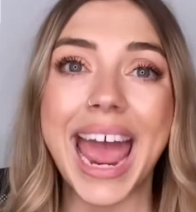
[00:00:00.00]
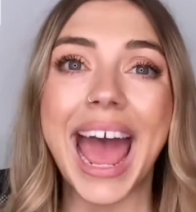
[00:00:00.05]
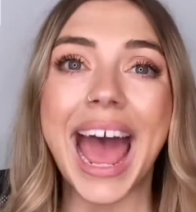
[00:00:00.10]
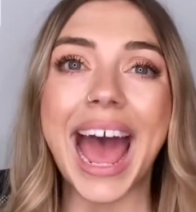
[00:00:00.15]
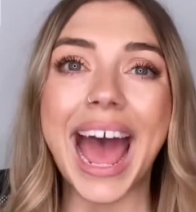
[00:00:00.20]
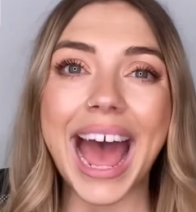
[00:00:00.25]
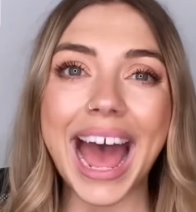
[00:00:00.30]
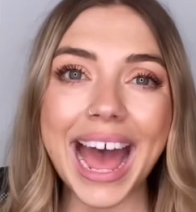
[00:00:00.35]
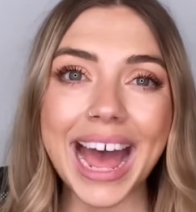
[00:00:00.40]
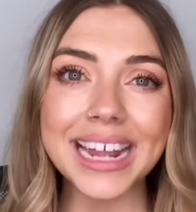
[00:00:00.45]

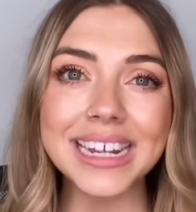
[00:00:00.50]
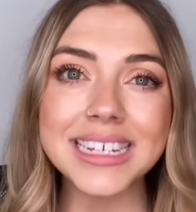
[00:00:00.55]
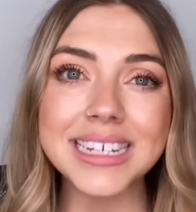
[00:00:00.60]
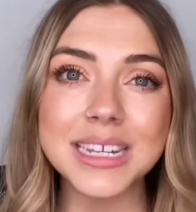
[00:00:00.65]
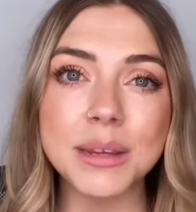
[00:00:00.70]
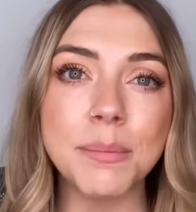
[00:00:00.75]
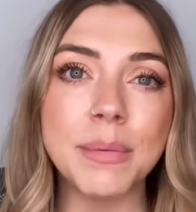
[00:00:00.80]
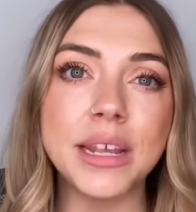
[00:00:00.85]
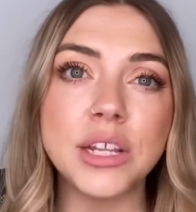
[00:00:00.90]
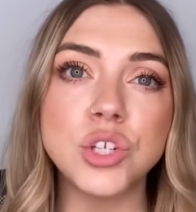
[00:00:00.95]
and it
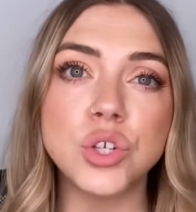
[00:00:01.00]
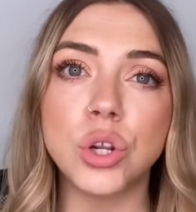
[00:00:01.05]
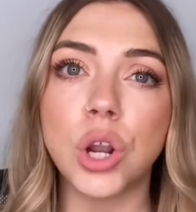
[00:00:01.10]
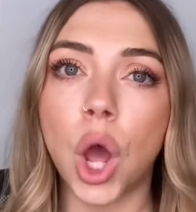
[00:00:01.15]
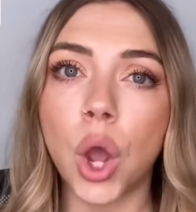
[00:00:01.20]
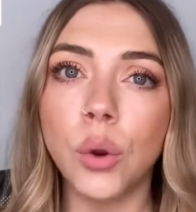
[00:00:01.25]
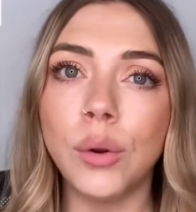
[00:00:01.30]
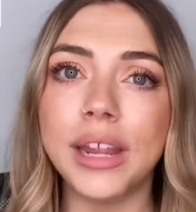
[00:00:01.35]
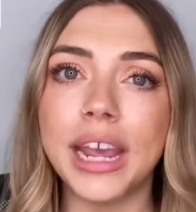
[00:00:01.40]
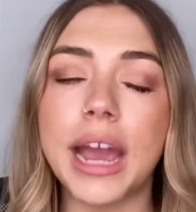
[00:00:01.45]
means you'll
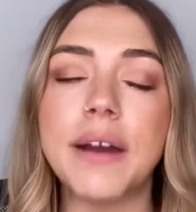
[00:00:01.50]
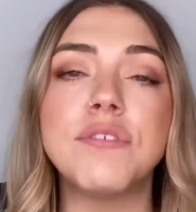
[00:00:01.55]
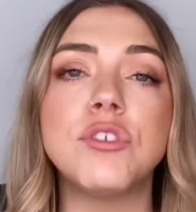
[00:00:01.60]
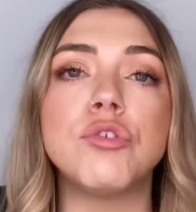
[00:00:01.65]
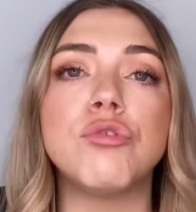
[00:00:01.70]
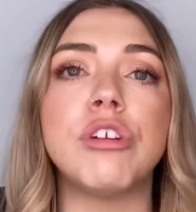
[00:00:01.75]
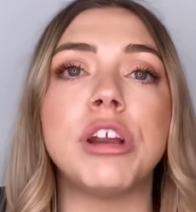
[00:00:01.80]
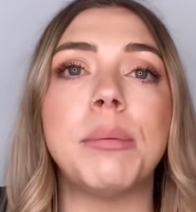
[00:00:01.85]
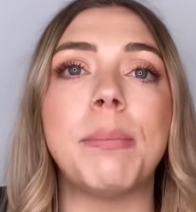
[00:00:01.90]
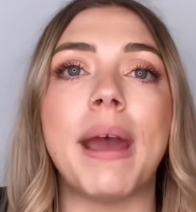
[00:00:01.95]
only have to
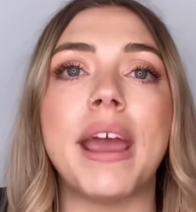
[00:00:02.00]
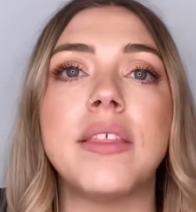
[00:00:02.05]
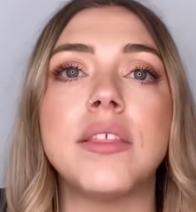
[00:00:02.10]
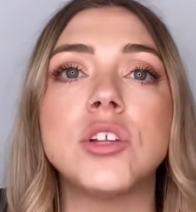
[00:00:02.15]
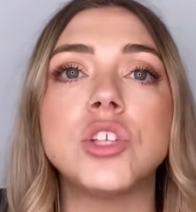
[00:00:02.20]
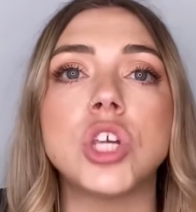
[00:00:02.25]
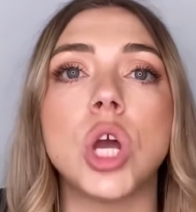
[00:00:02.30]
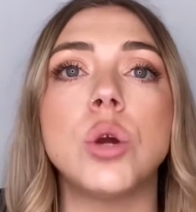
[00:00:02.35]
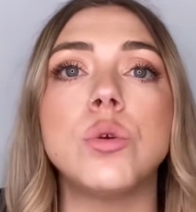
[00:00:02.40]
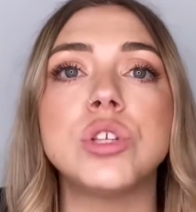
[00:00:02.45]
repay the
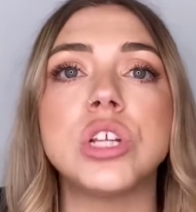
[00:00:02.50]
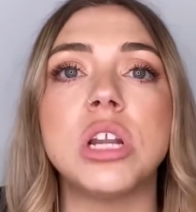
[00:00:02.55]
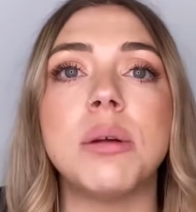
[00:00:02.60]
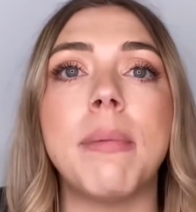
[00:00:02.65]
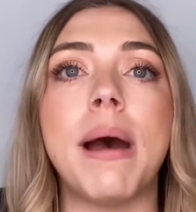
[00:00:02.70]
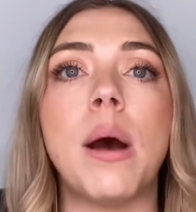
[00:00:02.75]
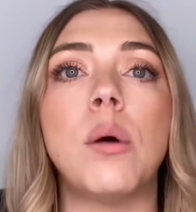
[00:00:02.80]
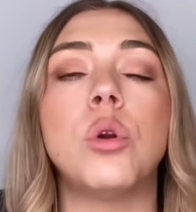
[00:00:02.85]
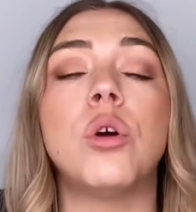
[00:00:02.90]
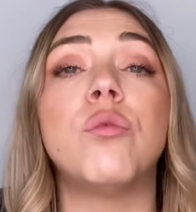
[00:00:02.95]
total
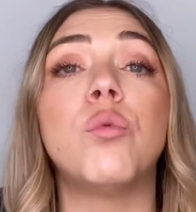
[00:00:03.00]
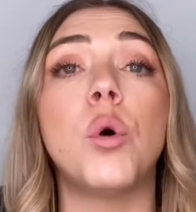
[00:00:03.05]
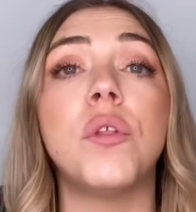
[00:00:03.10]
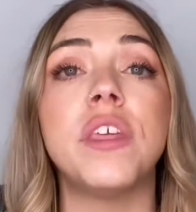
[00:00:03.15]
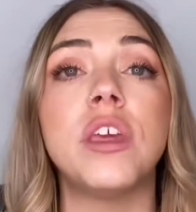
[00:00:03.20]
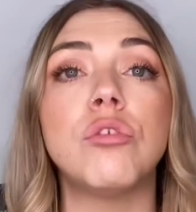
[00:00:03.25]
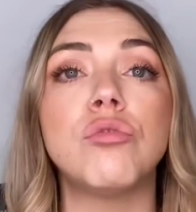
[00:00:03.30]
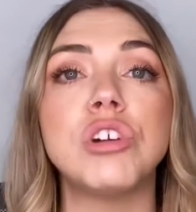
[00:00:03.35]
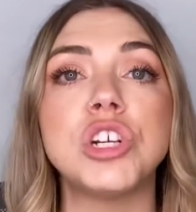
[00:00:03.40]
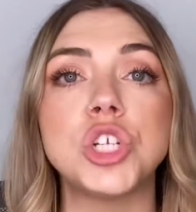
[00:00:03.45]
amount of what the
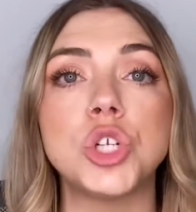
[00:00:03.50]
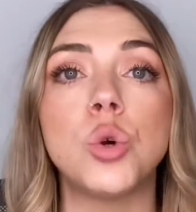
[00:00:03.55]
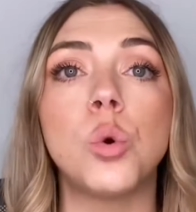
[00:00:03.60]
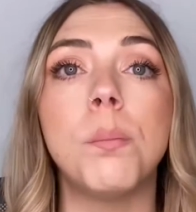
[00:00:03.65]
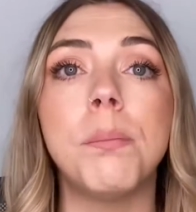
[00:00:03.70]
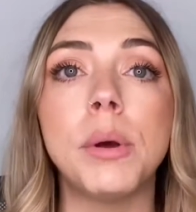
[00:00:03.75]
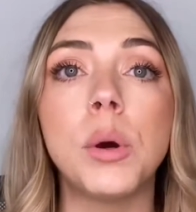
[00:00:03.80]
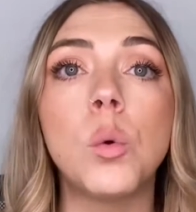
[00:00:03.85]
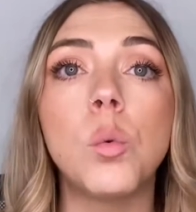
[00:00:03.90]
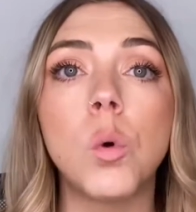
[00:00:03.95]
original
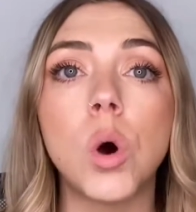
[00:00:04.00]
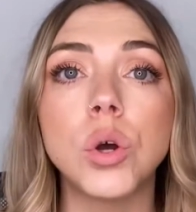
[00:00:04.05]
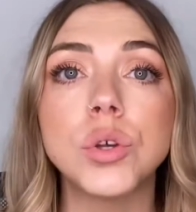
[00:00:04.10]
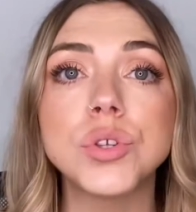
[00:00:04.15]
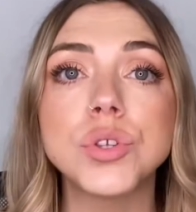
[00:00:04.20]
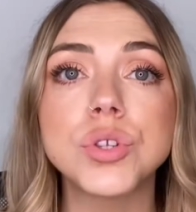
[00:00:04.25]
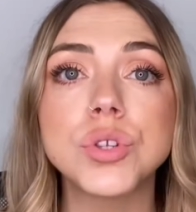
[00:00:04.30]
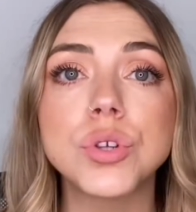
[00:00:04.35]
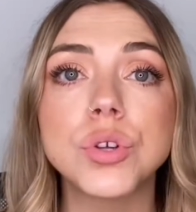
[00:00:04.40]
bill was.